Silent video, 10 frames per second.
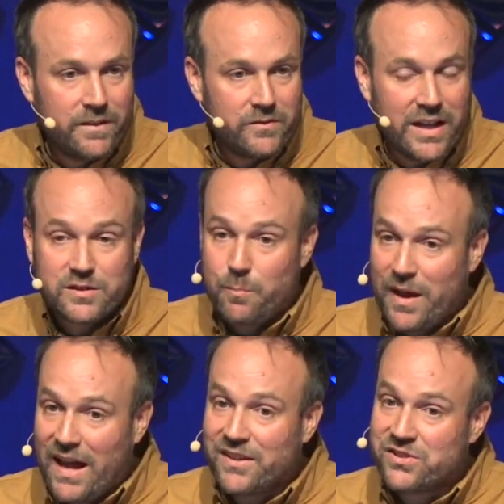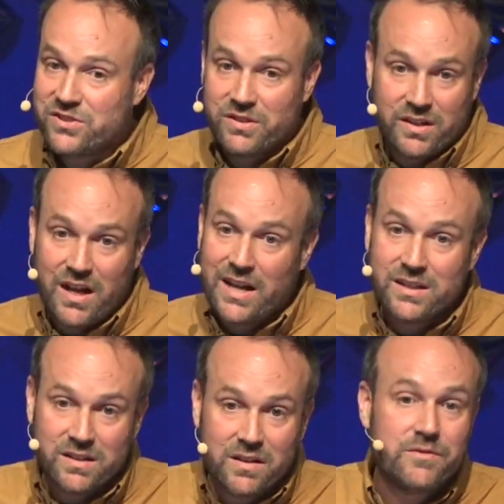As a pastor, I
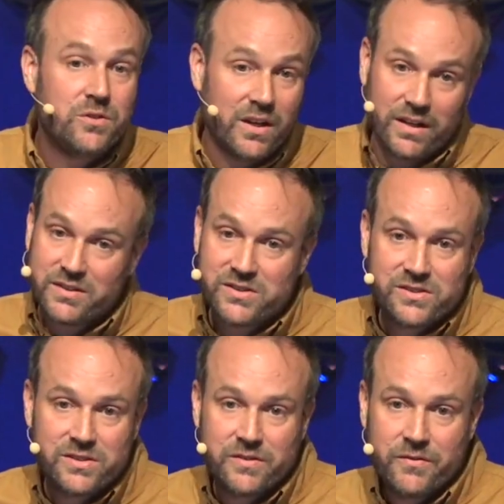love you guys.